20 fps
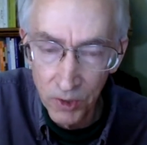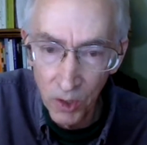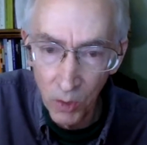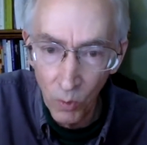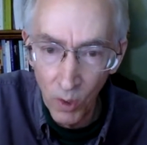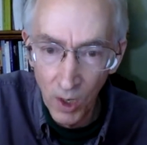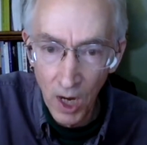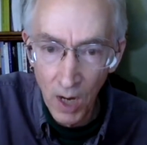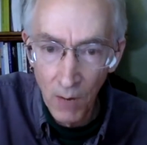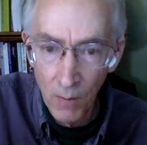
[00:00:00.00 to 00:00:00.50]
That
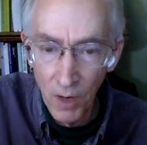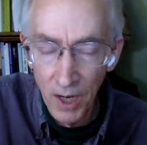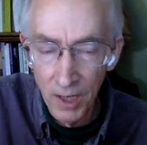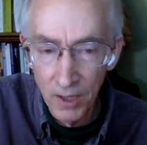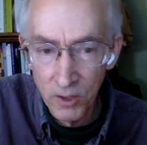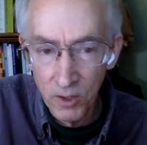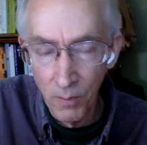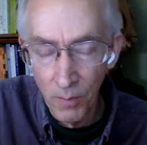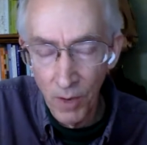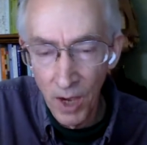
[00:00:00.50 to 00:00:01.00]
when our
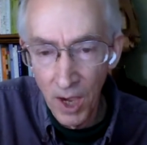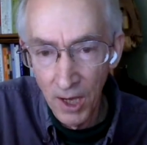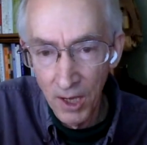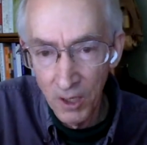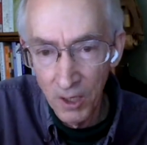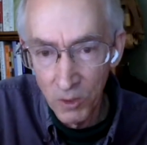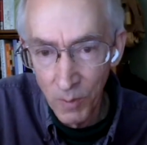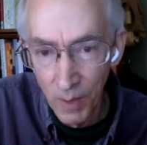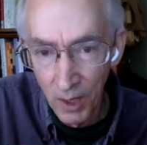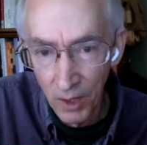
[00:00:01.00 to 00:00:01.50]
brains and
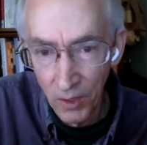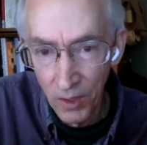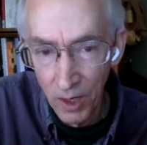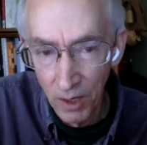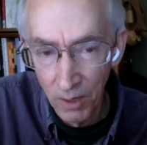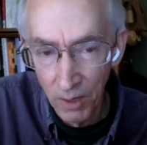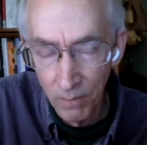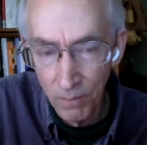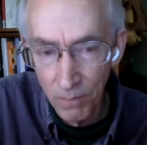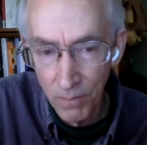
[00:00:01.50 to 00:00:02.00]
bodies make
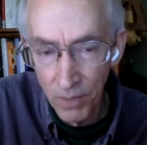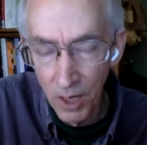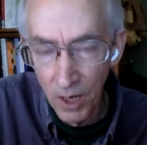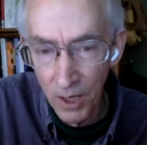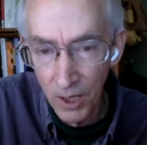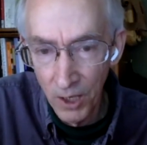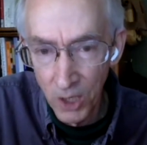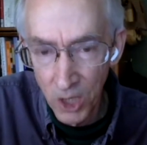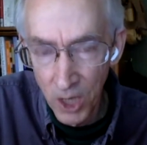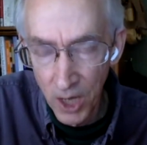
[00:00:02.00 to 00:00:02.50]
their
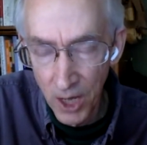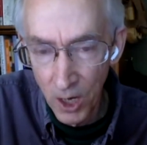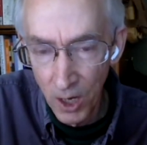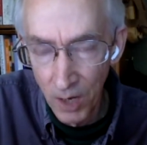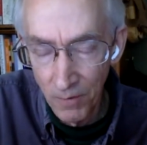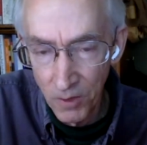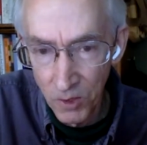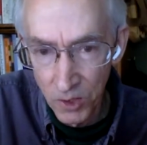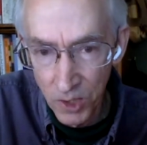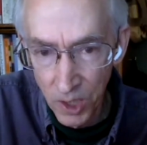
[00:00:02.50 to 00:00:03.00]
myriad trade
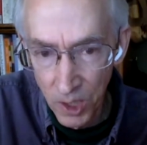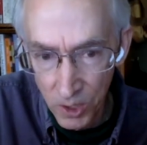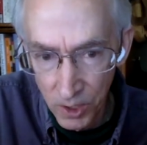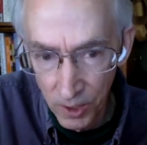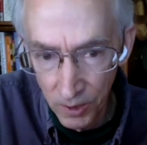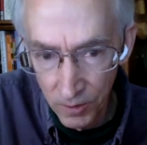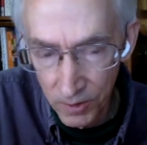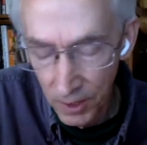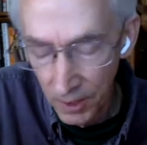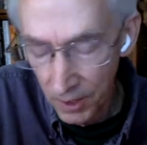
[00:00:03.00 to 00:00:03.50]
off
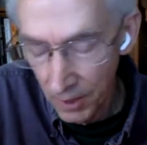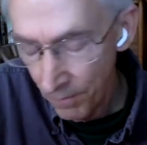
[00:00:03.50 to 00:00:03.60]
decisions,